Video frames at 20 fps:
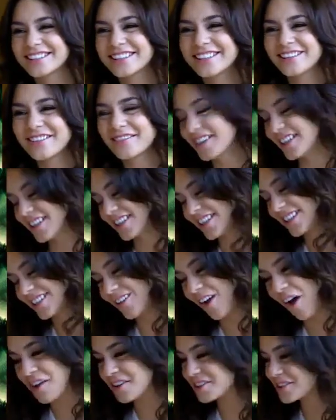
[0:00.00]
wearing
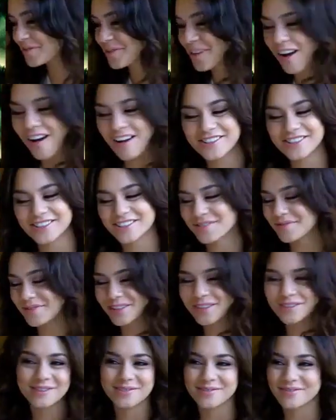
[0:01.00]
these awesome
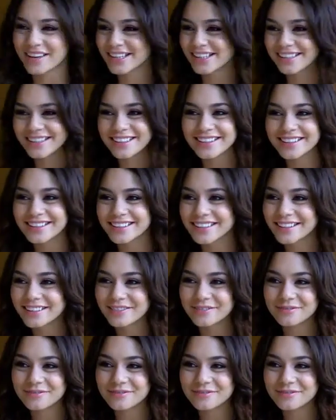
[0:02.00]
costumes. It was amazing.